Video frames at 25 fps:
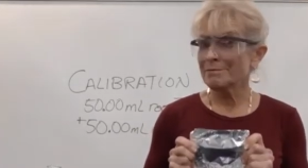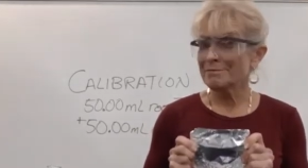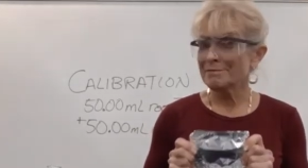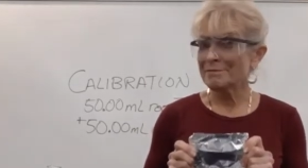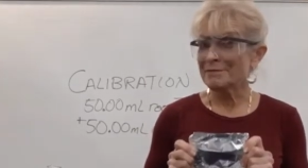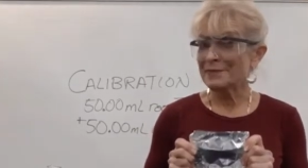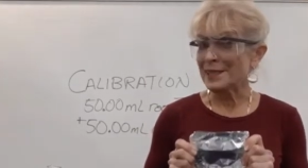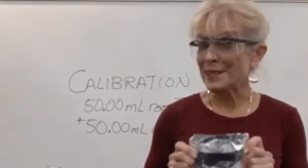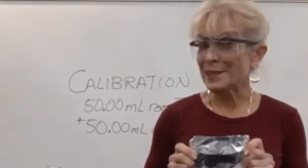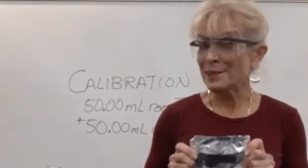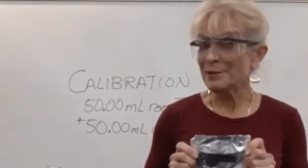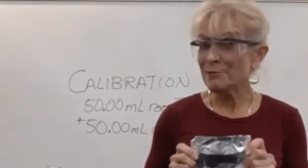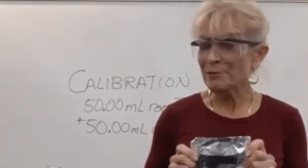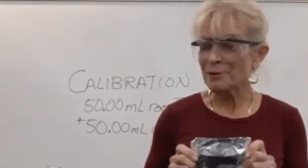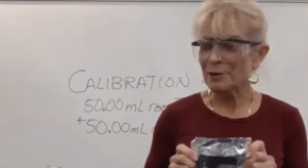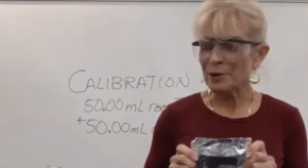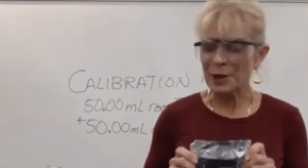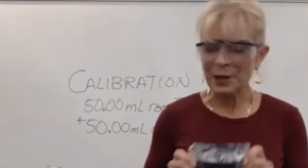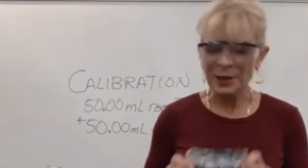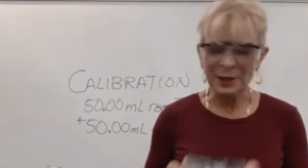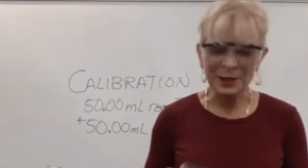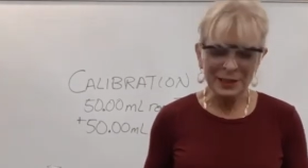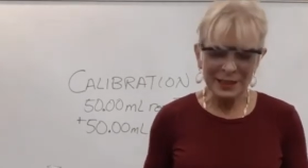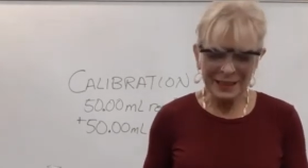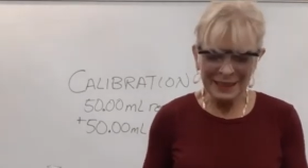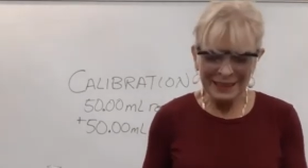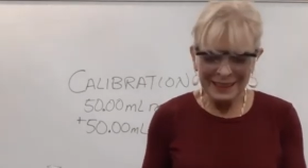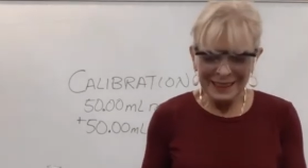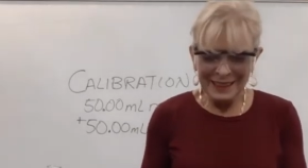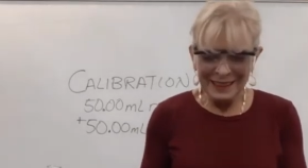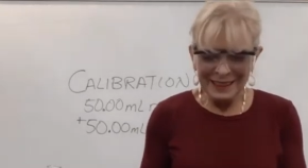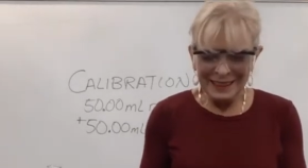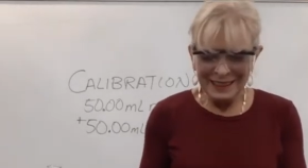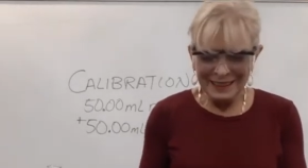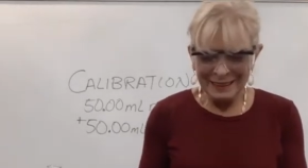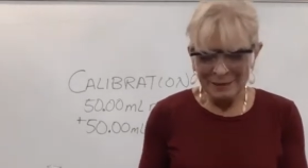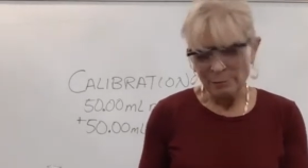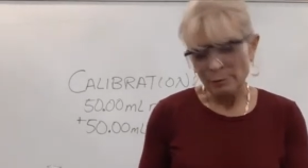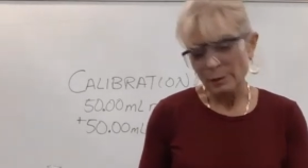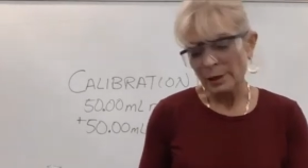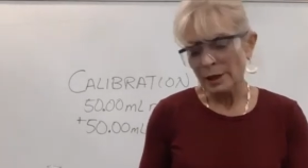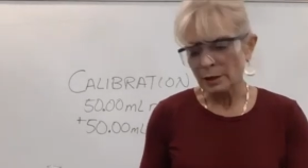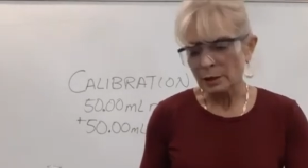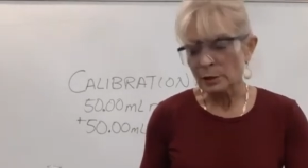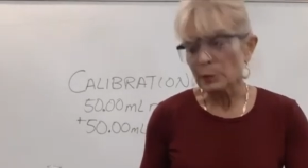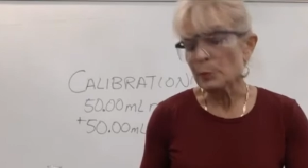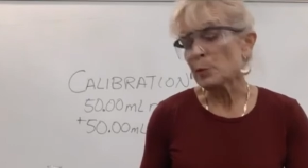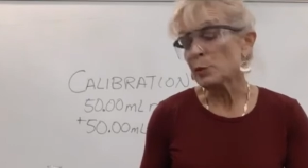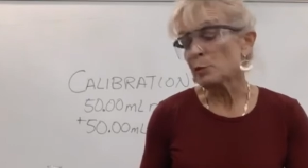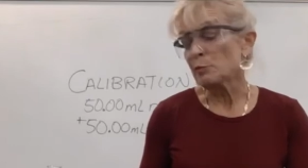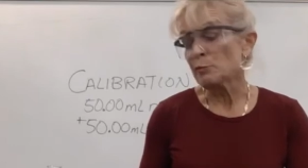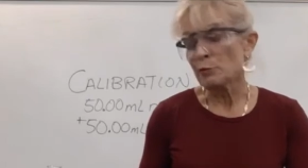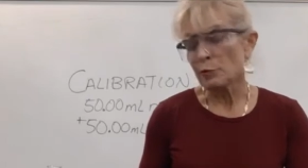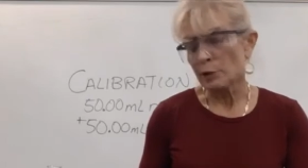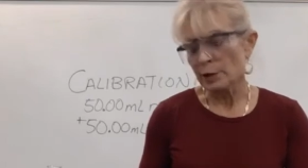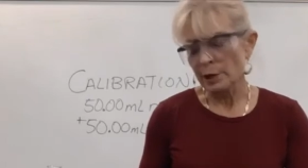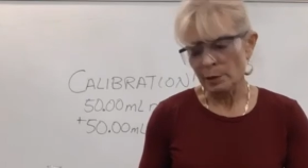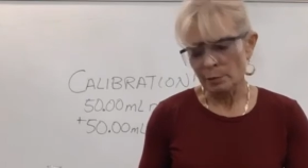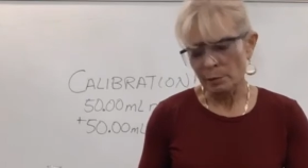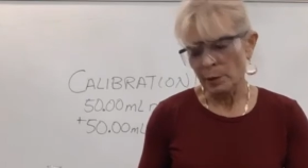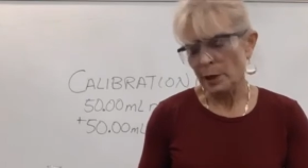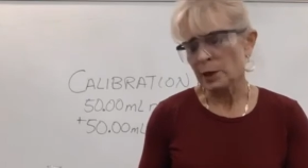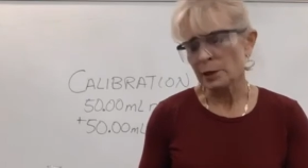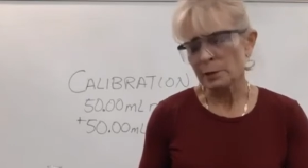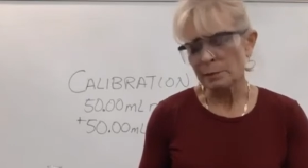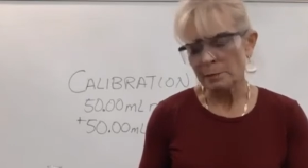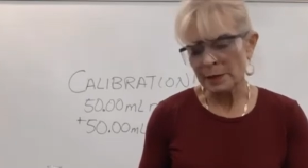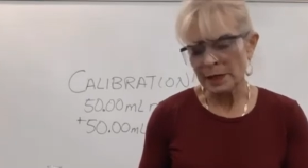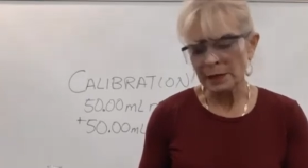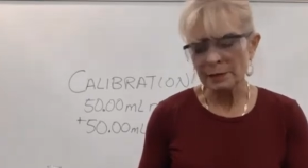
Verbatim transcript: tin foil, aluminum foil, pardon me,